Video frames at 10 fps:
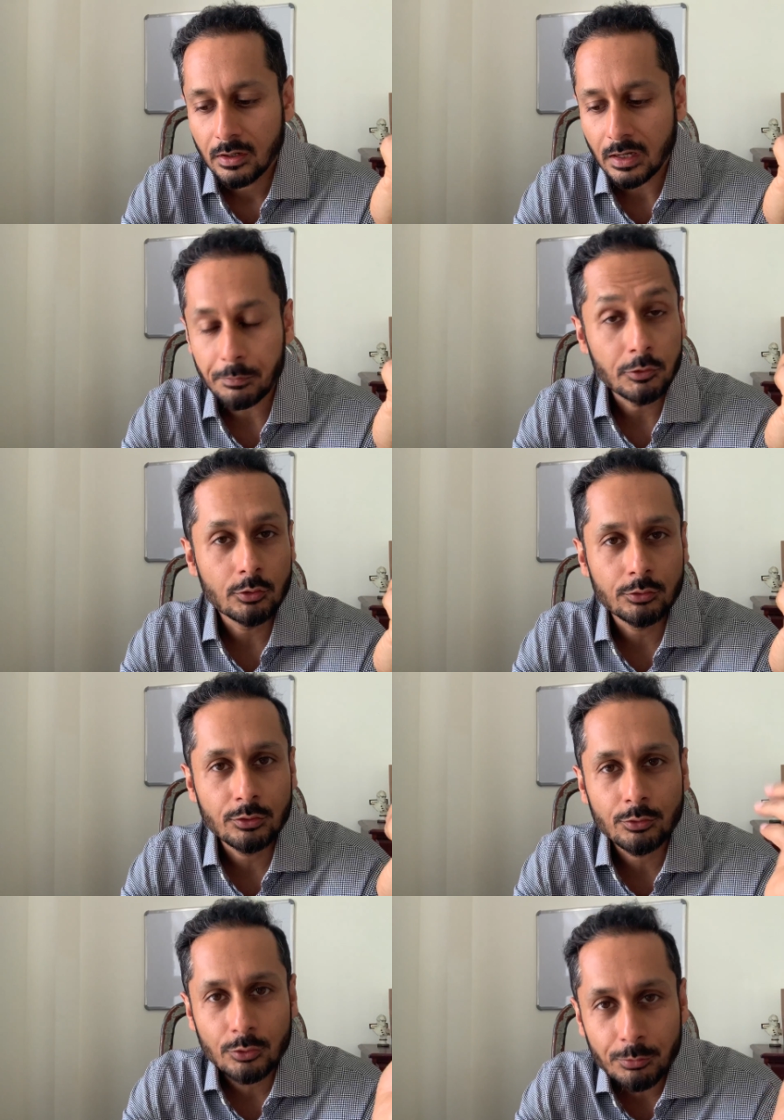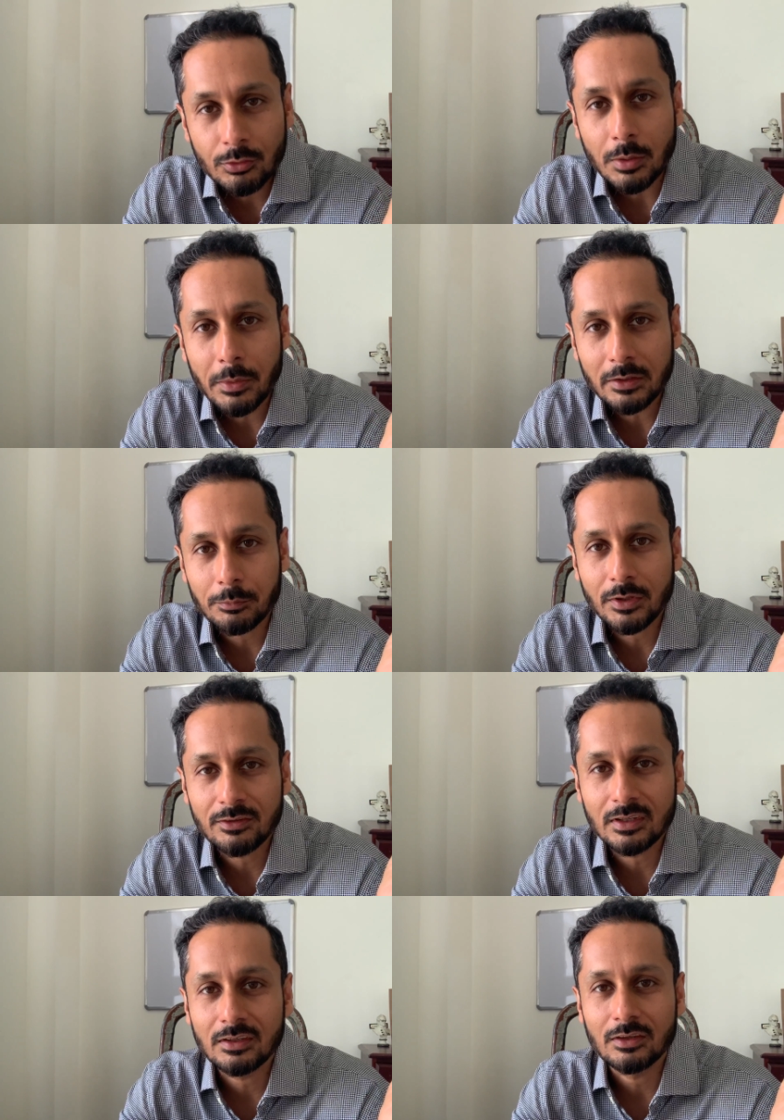I'm new to YouTube, so I might
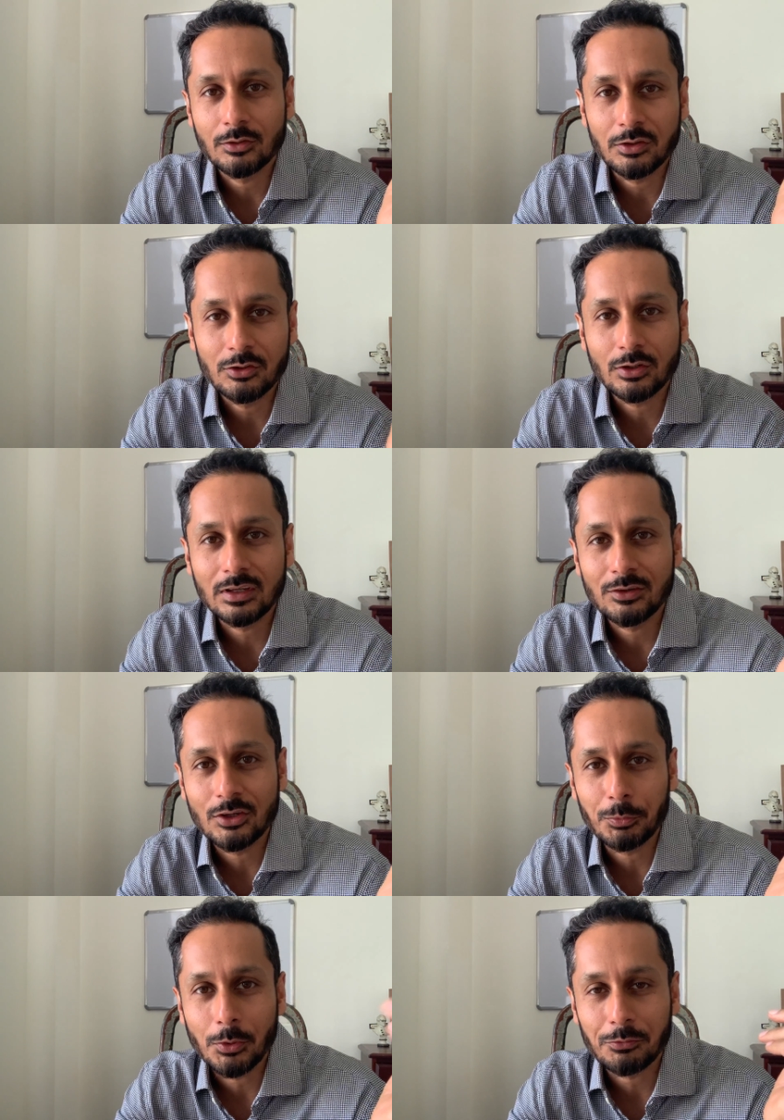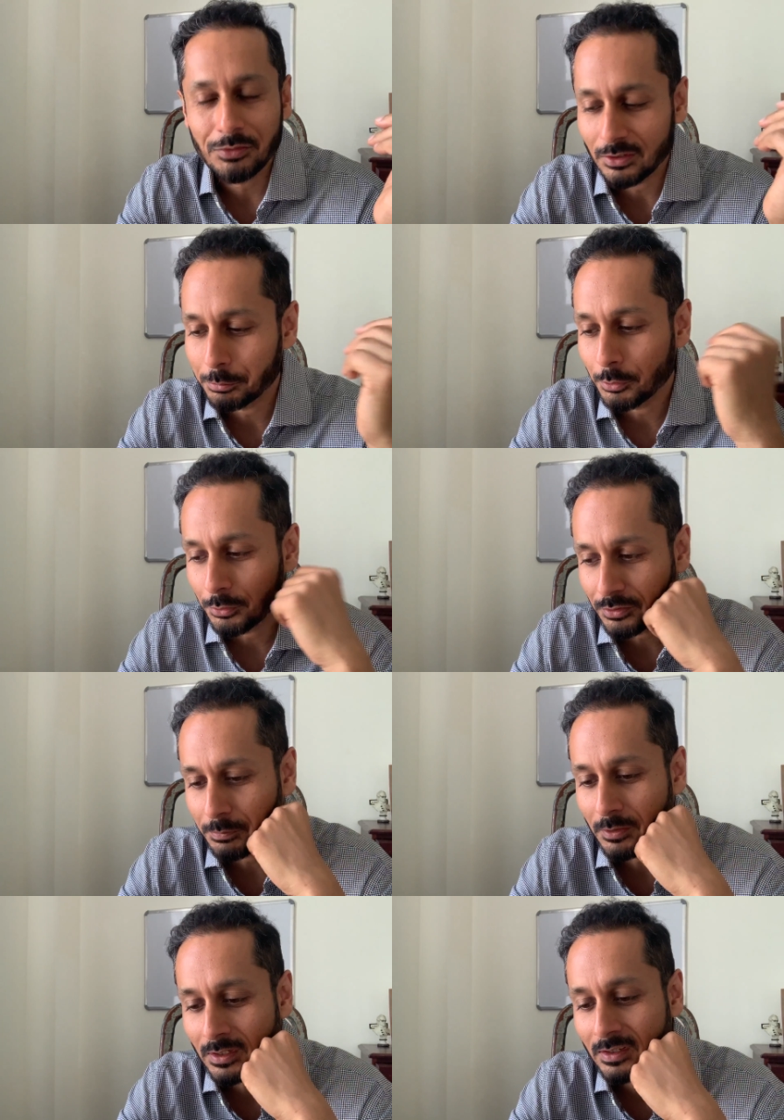miss it. Then you can reach me on Facebook or
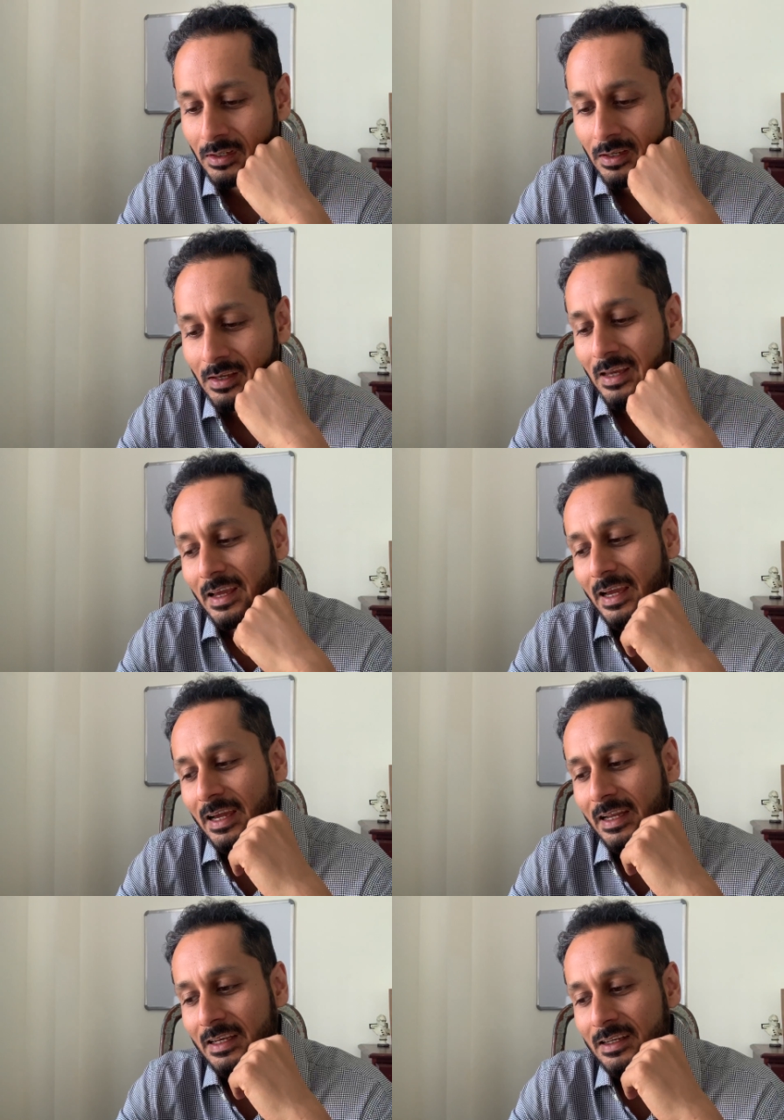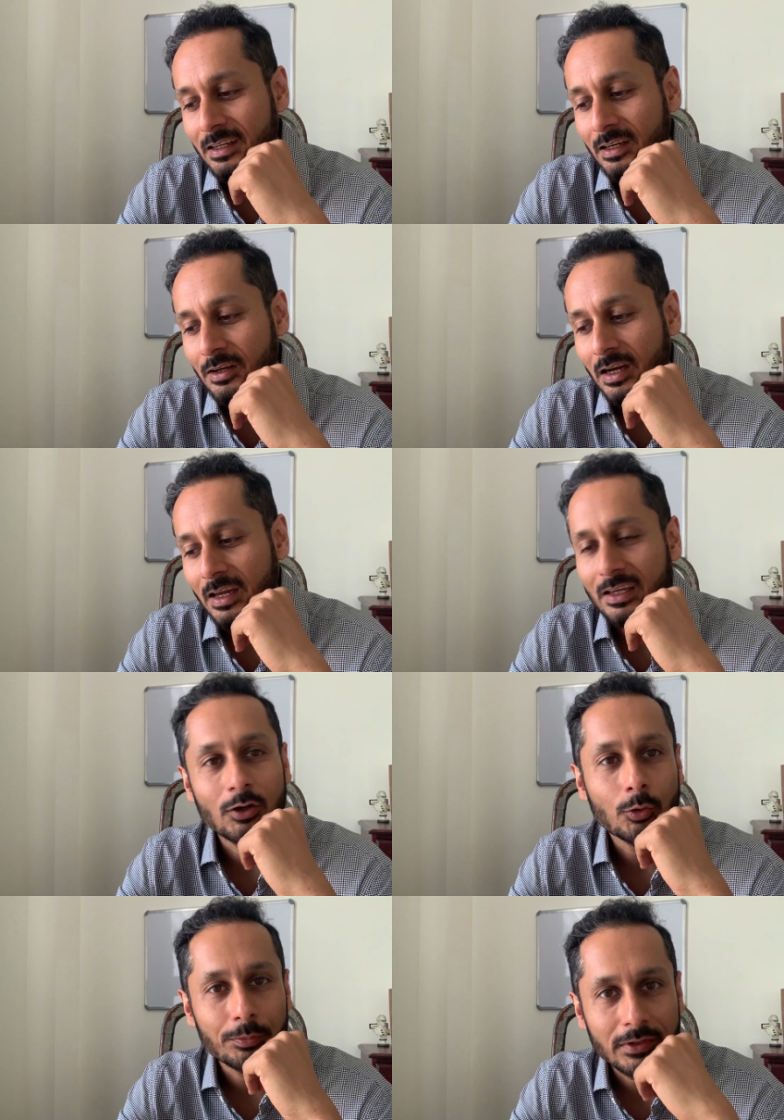something. And I
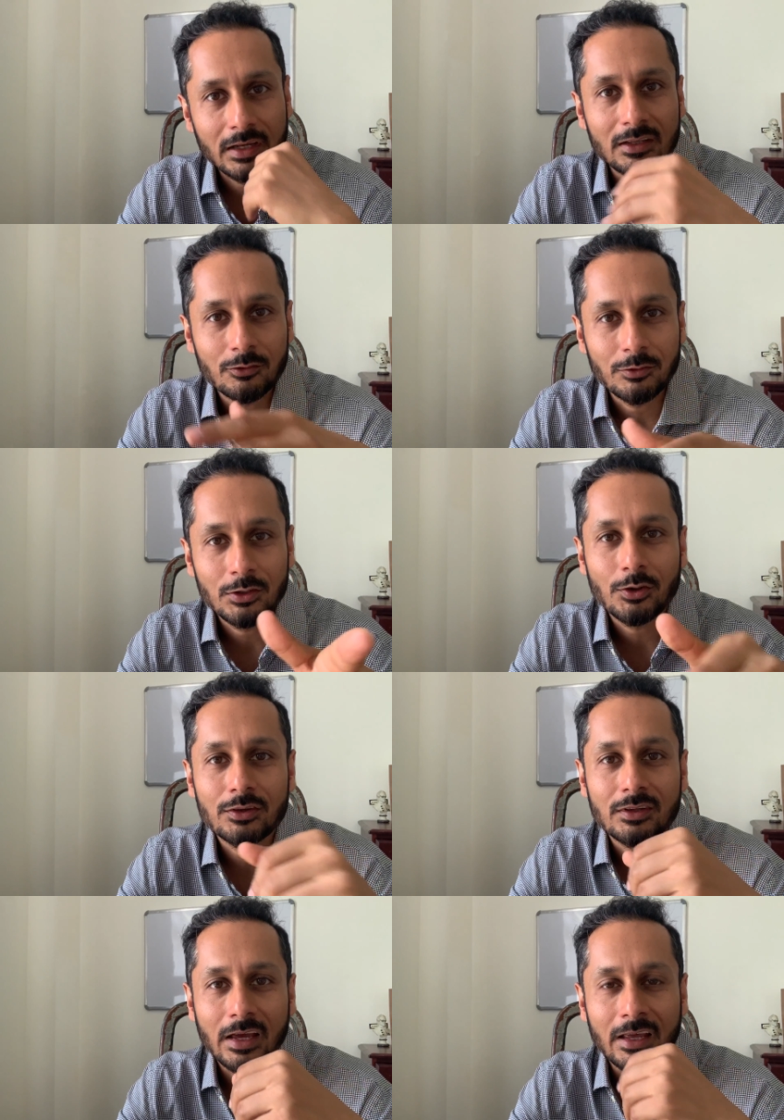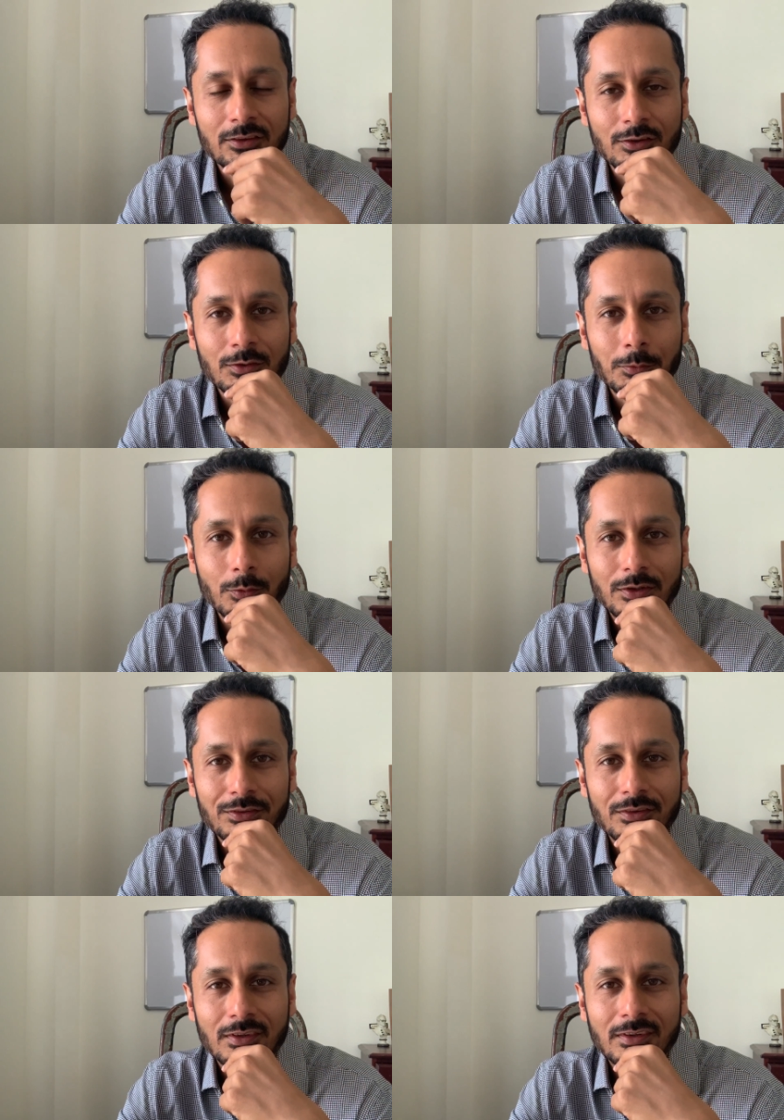hope that this video has answered some
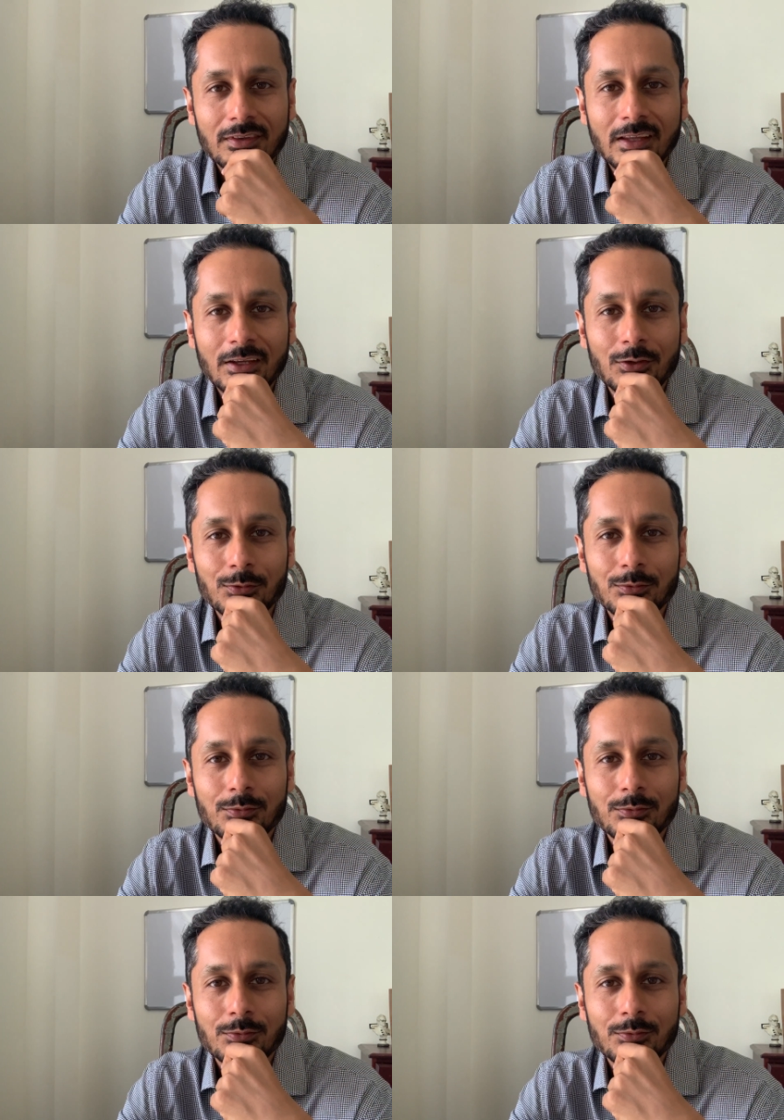questions. Thank you.